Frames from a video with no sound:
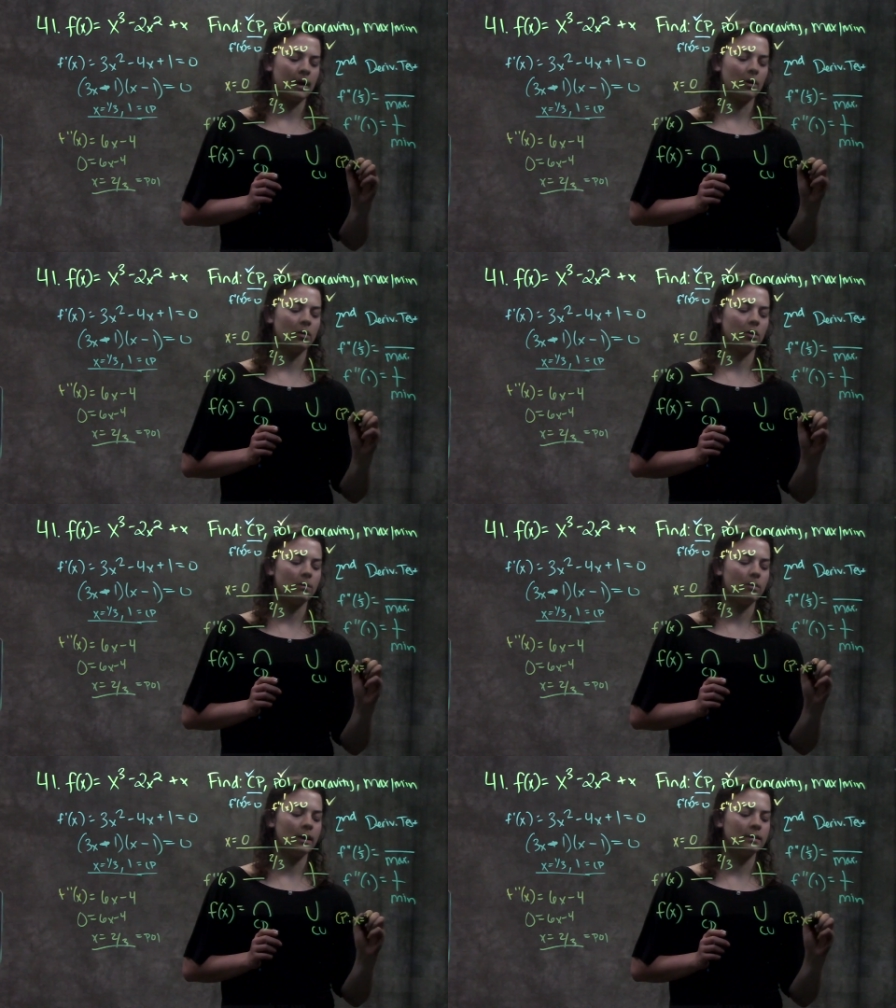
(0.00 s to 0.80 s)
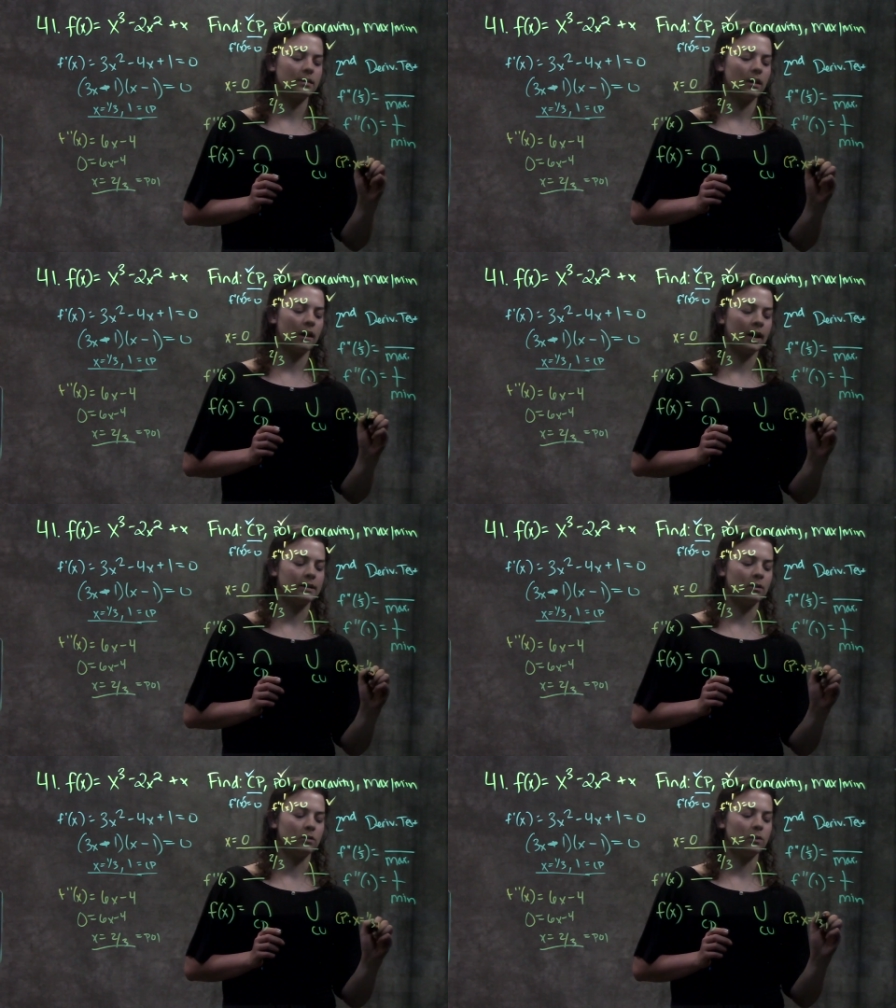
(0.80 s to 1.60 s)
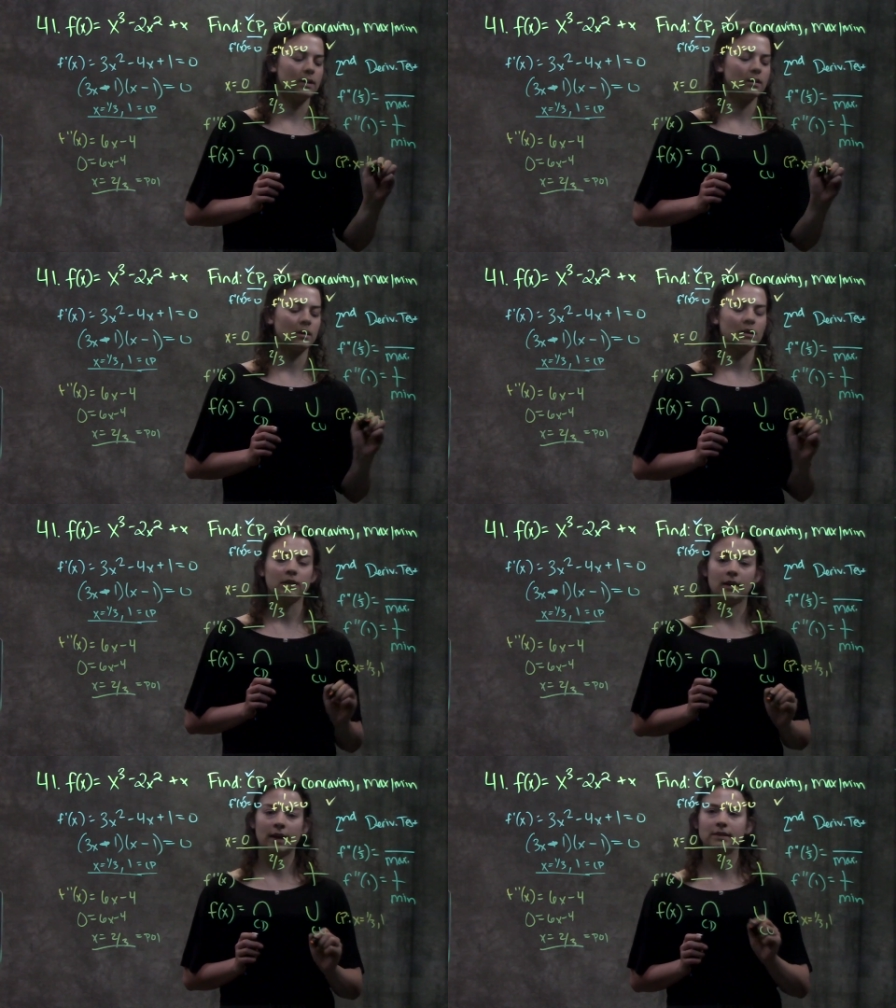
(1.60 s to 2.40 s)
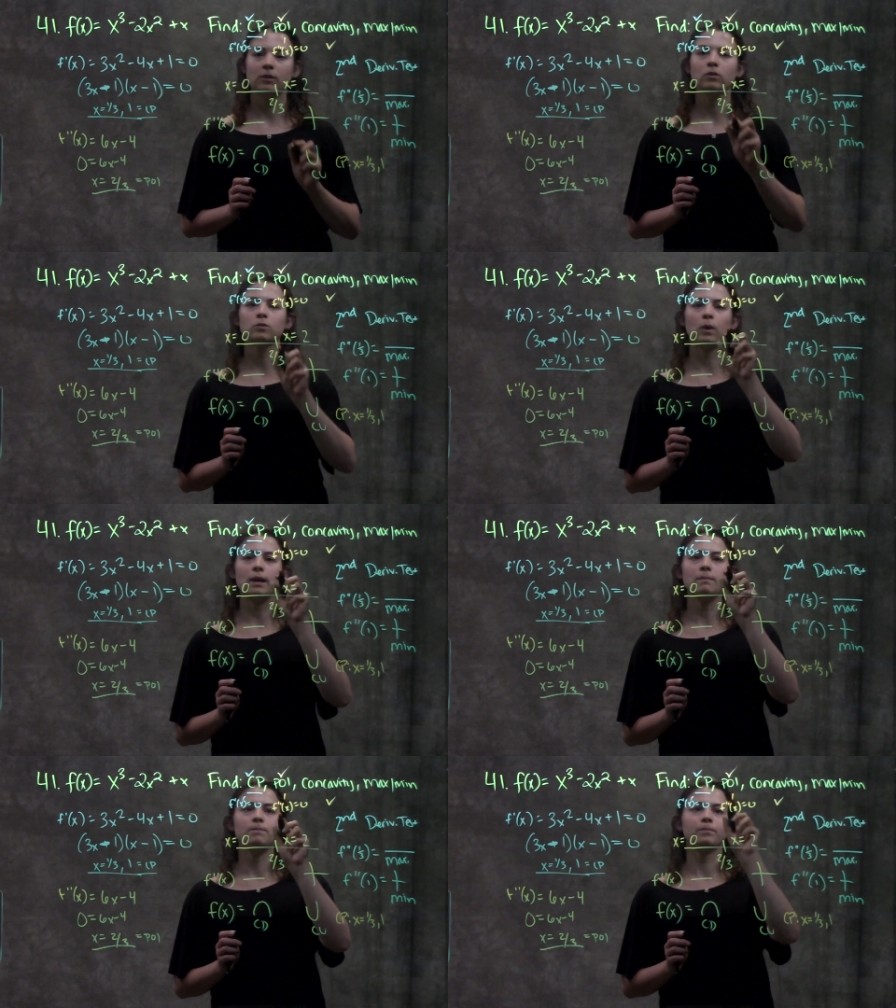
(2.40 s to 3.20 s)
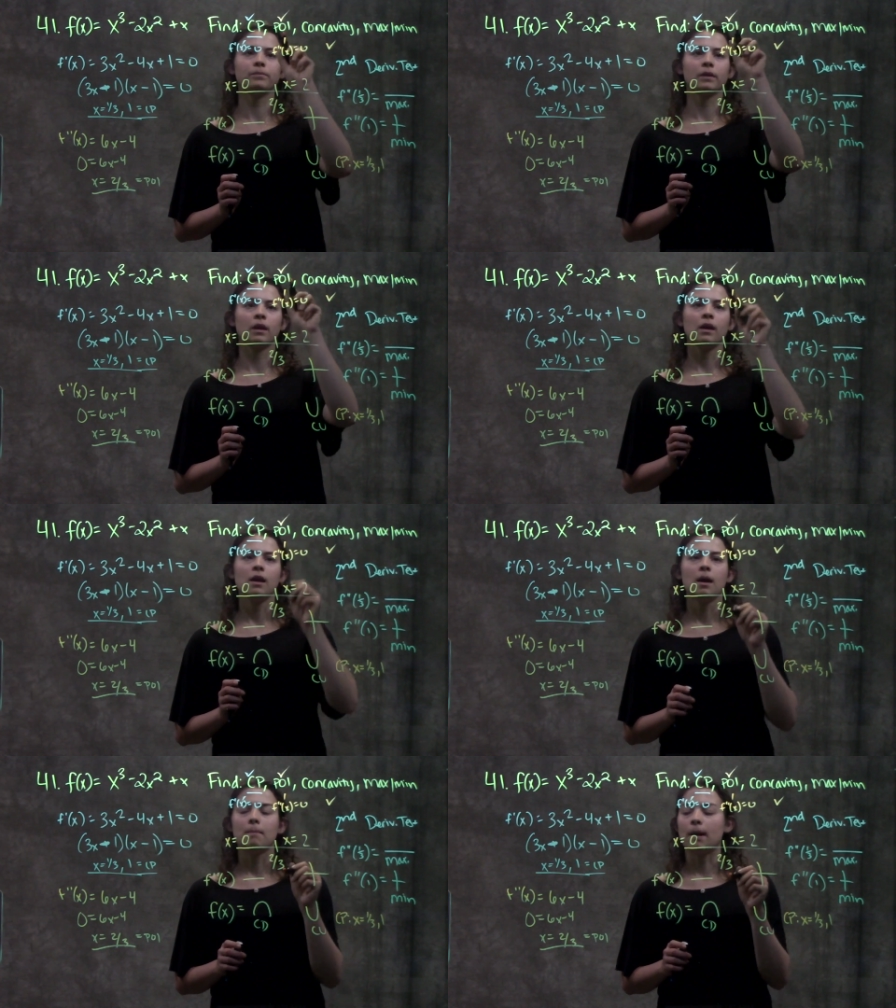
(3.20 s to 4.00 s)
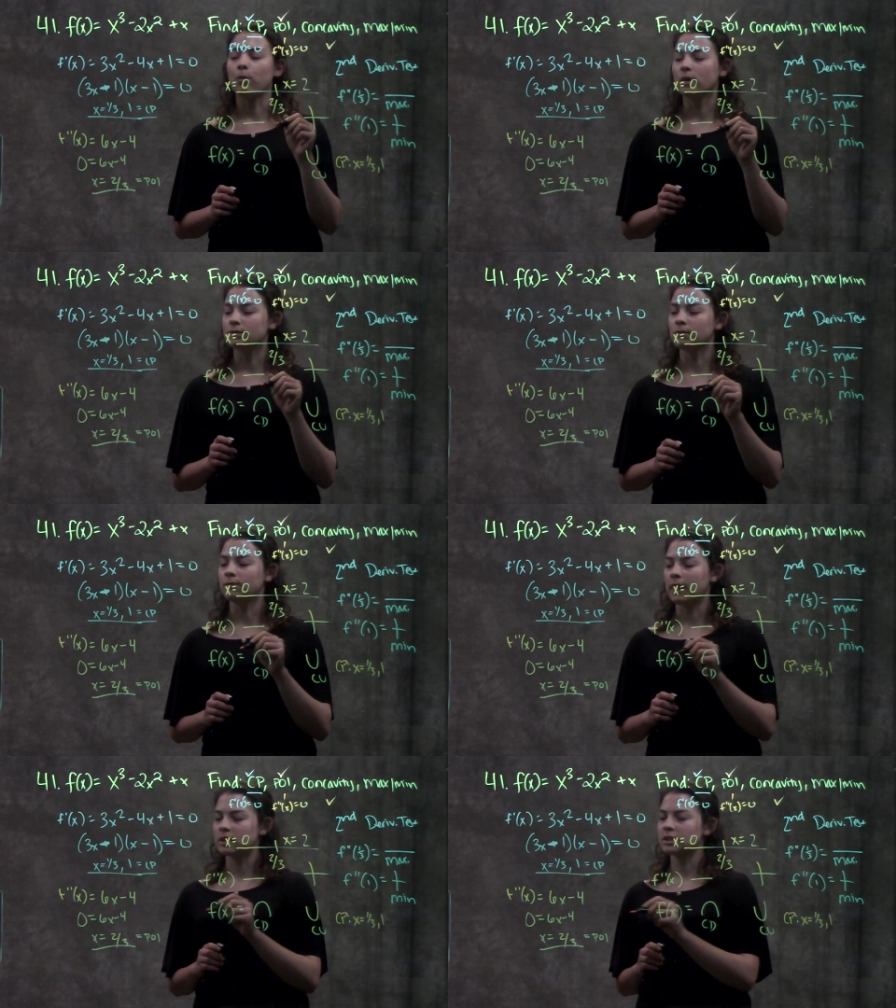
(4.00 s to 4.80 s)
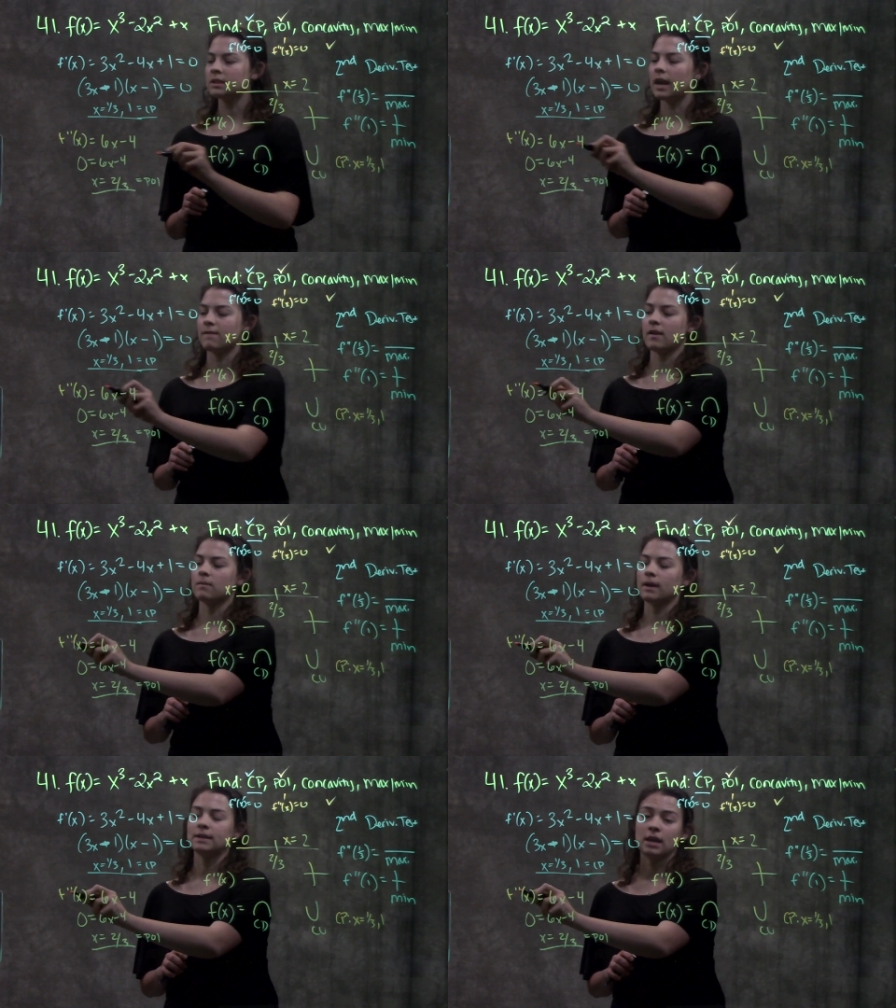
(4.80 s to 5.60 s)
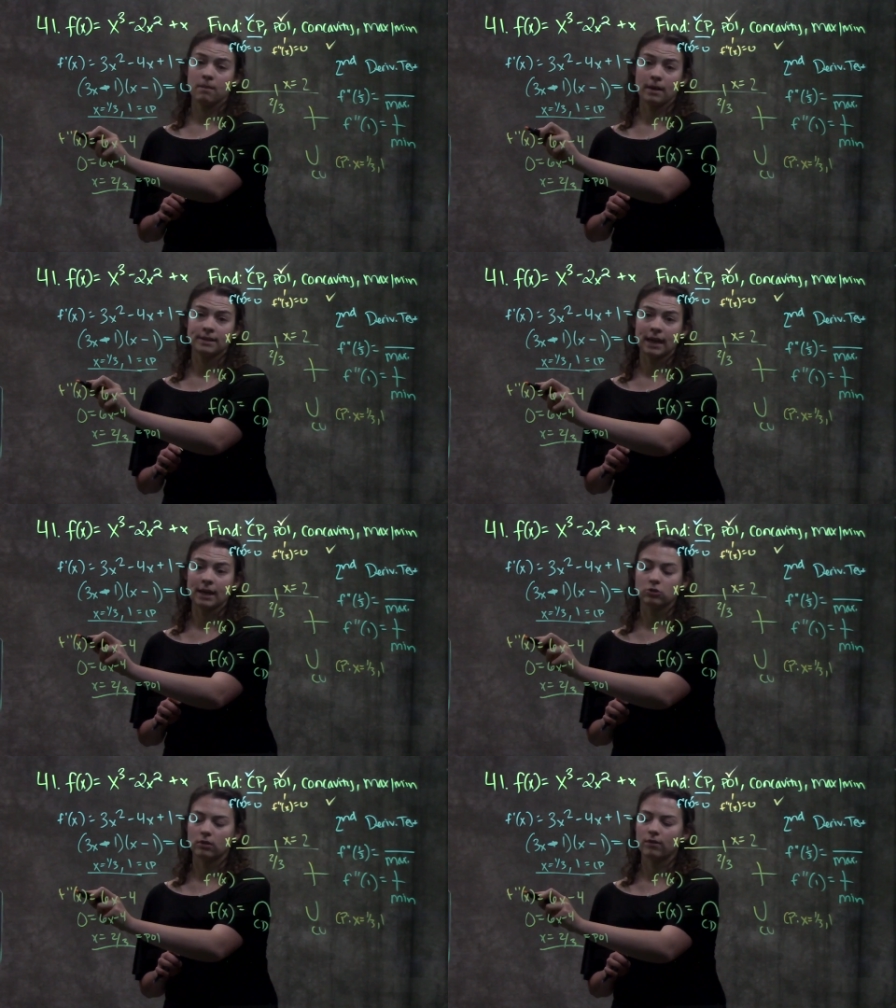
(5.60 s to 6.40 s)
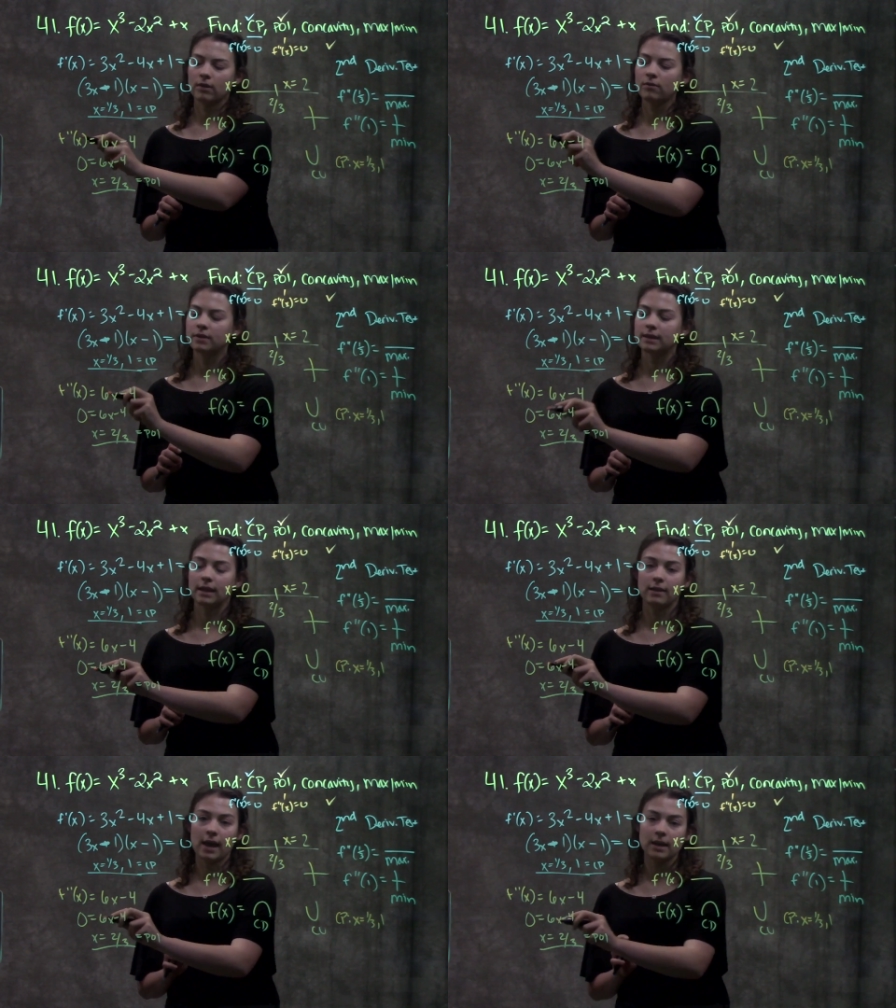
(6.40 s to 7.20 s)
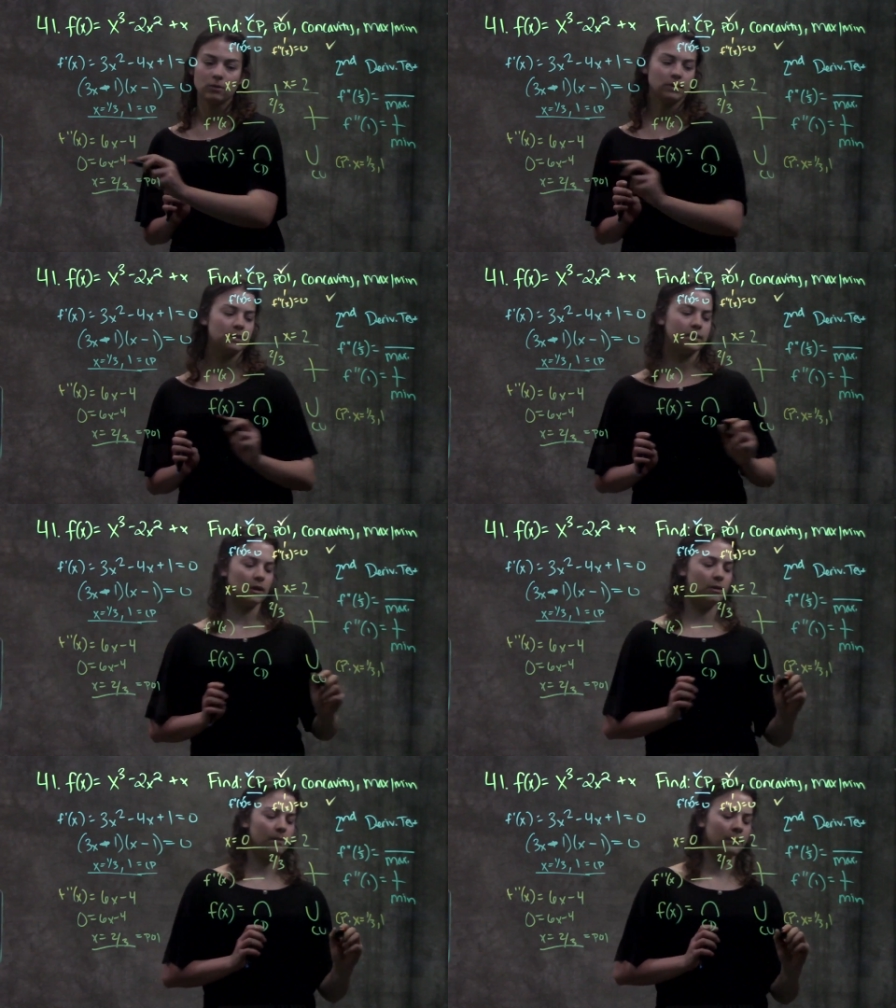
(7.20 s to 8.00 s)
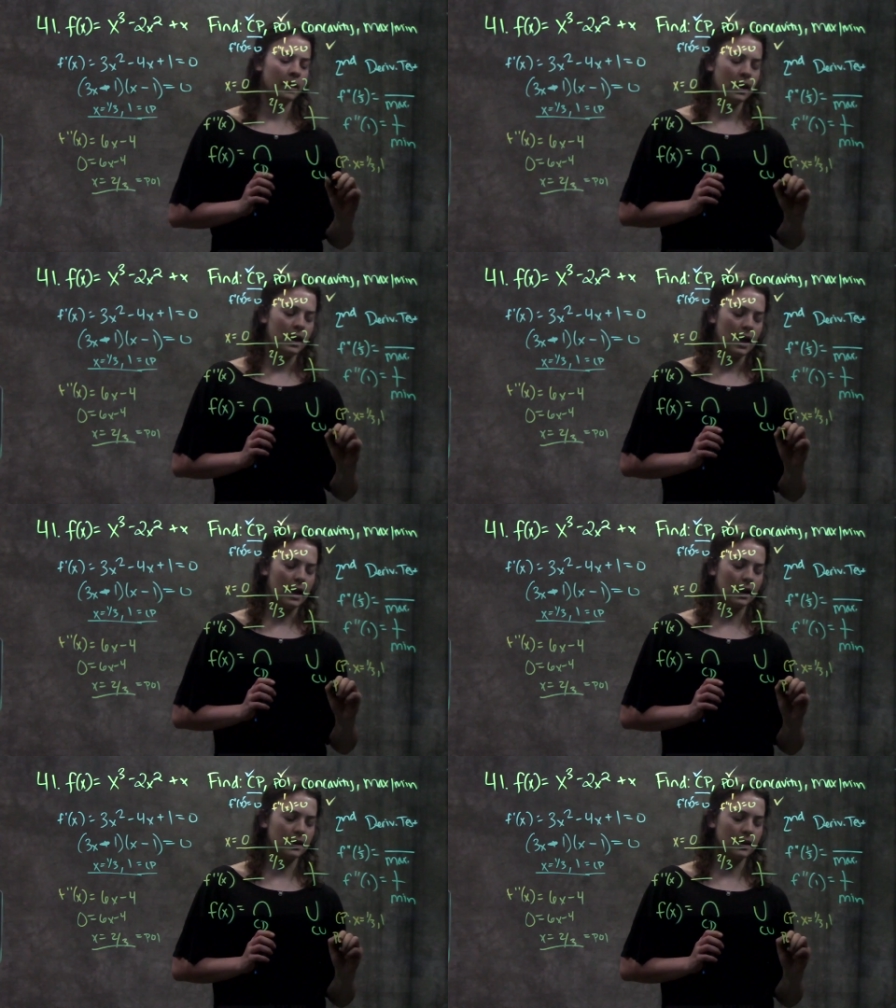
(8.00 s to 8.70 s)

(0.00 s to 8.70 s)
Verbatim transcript: my critical points are x equals one third and x equals one. My points of inflection I found by taking my second derivative, setting that equal to zero, and I